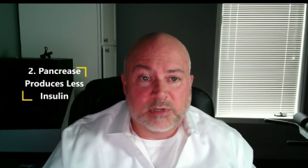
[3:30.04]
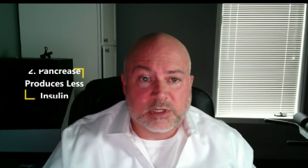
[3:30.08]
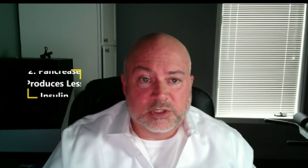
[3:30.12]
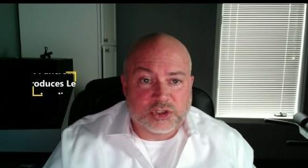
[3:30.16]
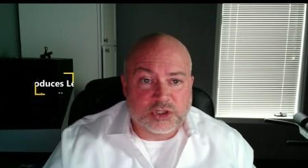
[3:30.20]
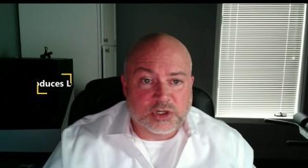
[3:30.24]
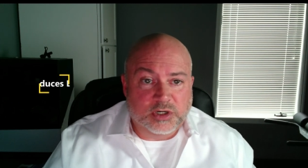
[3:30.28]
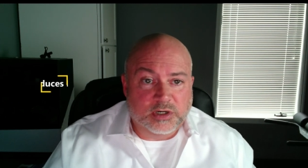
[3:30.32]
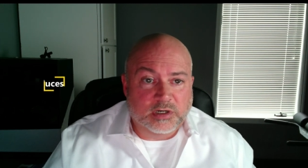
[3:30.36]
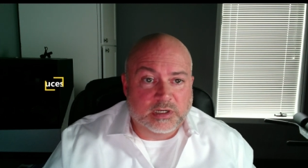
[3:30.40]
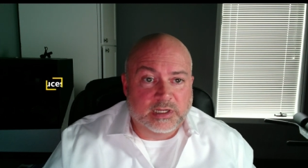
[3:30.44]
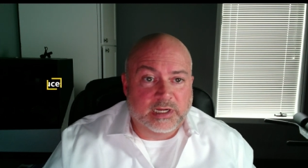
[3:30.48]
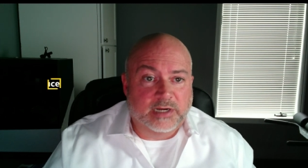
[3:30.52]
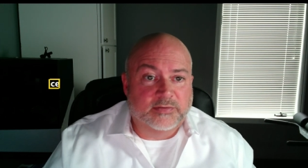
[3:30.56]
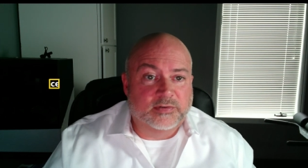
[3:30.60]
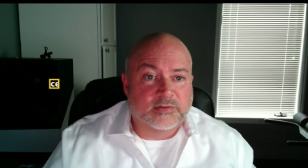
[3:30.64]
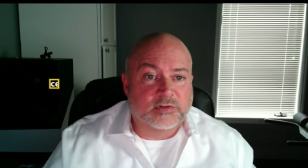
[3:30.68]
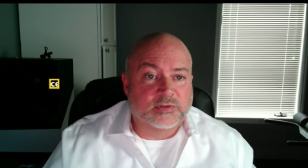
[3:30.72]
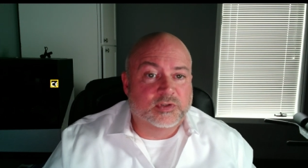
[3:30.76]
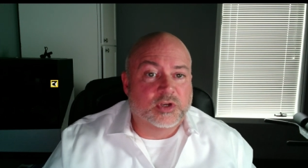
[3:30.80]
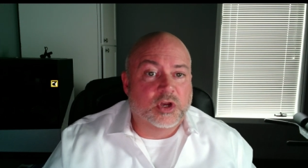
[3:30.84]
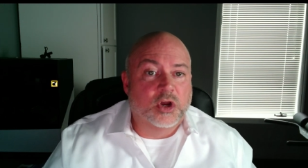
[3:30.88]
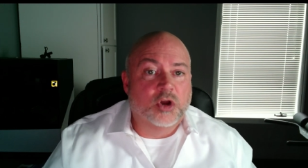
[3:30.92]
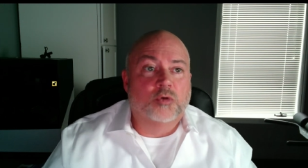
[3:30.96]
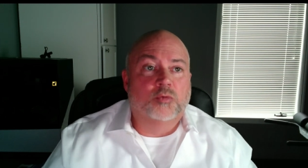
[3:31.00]
blood sugar
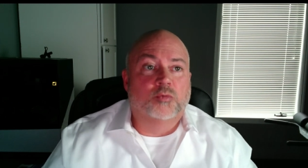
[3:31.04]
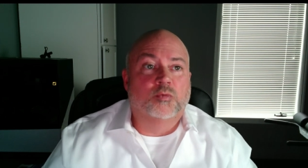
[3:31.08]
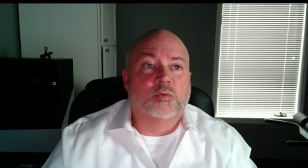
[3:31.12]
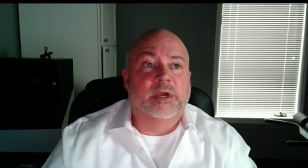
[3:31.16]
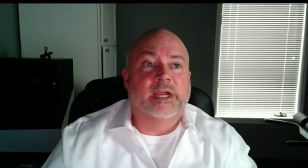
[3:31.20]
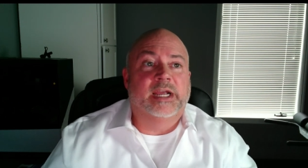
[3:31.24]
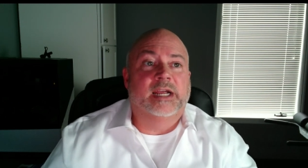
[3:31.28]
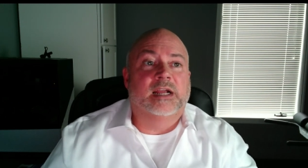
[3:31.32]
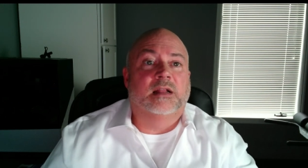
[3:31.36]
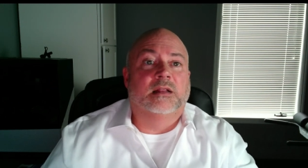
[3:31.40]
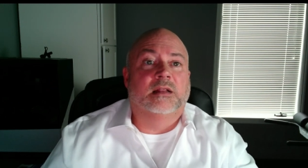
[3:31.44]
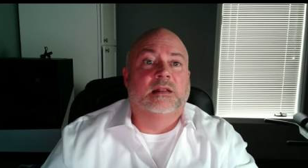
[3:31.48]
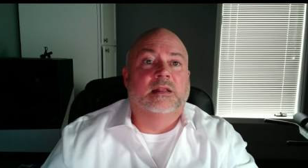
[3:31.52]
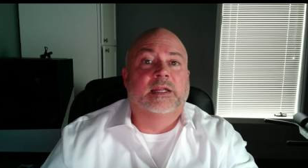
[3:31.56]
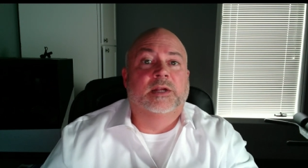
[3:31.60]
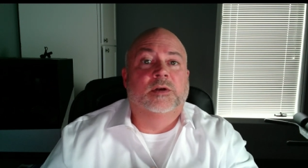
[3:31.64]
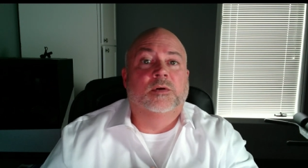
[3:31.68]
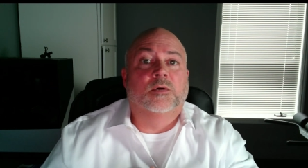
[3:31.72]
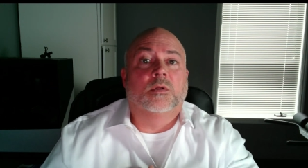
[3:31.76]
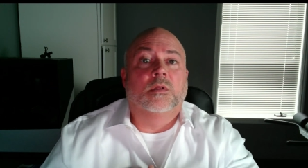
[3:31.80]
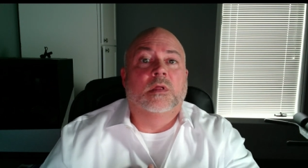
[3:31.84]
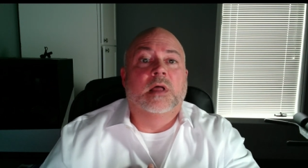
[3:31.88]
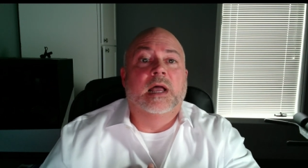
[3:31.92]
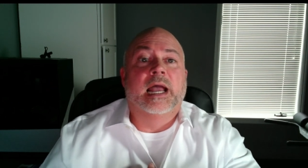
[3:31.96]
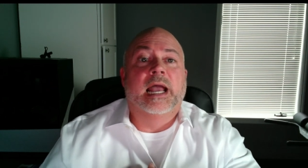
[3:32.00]
levels wreak
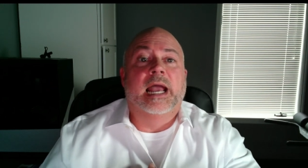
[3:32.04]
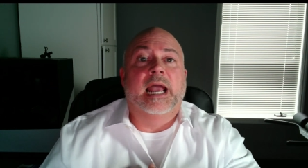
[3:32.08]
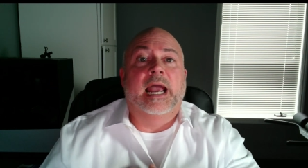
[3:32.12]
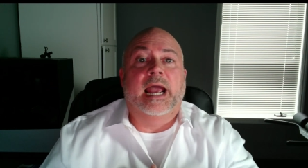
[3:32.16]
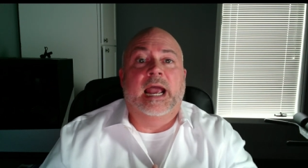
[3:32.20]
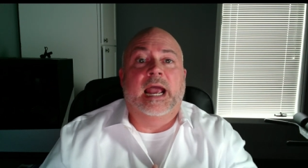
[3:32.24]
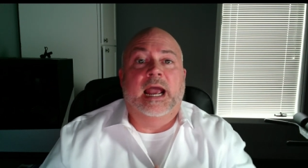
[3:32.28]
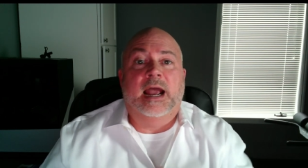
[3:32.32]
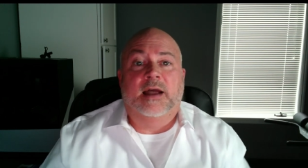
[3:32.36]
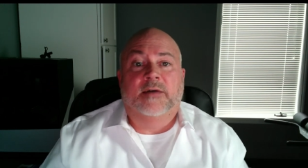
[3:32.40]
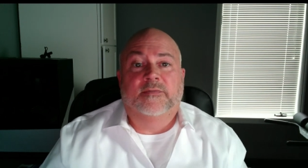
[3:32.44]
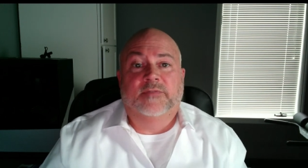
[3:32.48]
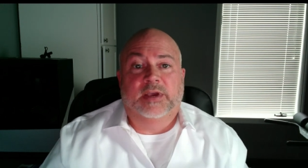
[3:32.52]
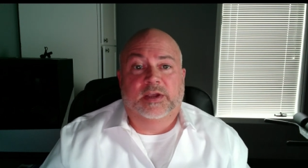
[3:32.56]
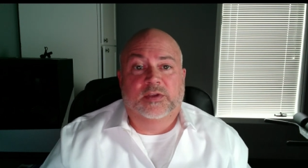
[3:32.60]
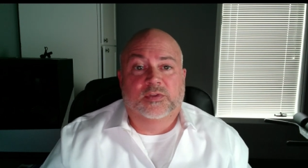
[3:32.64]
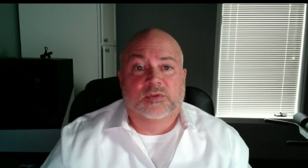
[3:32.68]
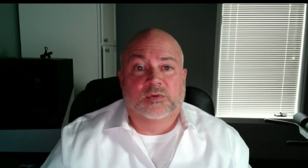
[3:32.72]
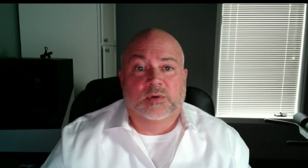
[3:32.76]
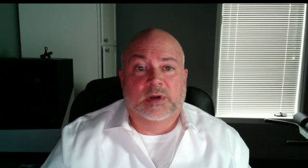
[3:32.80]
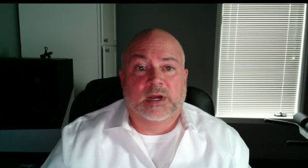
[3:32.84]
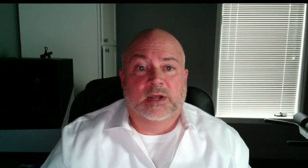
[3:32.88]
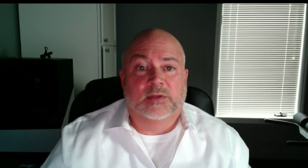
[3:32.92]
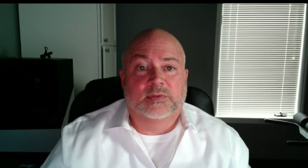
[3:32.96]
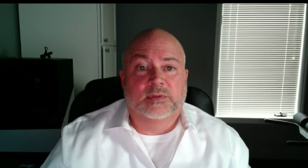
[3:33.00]
literal havoc
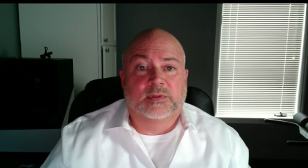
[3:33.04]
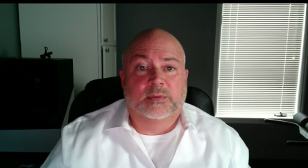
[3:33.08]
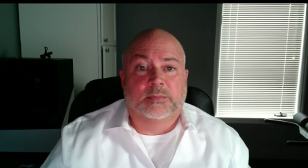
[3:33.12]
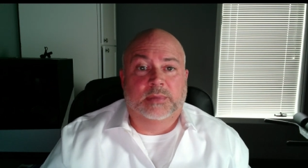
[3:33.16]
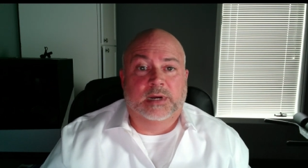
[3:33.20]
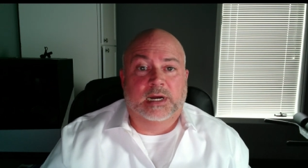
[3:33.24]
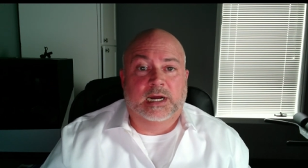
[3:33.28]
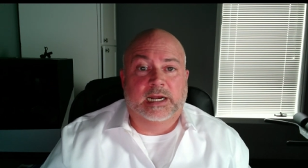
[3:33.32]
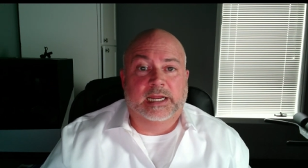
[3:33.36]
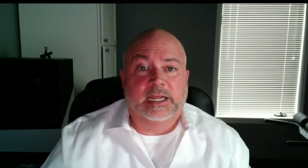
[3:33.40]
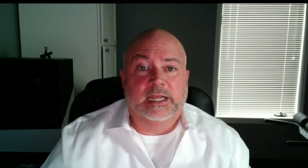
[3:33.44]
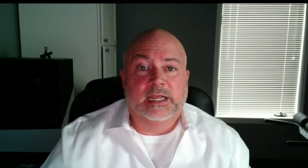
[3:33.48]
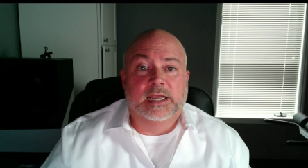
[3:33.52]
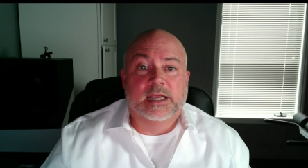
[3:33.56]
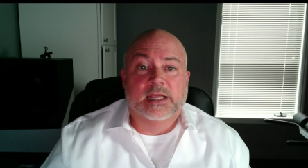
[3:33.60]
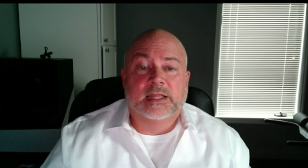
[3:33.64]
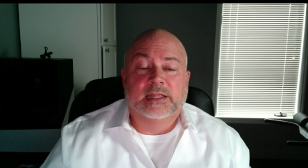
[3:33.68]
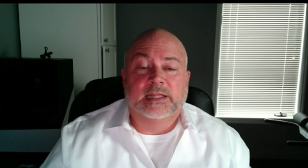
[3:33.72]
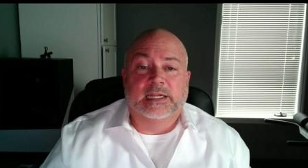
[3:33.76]
throughout the body.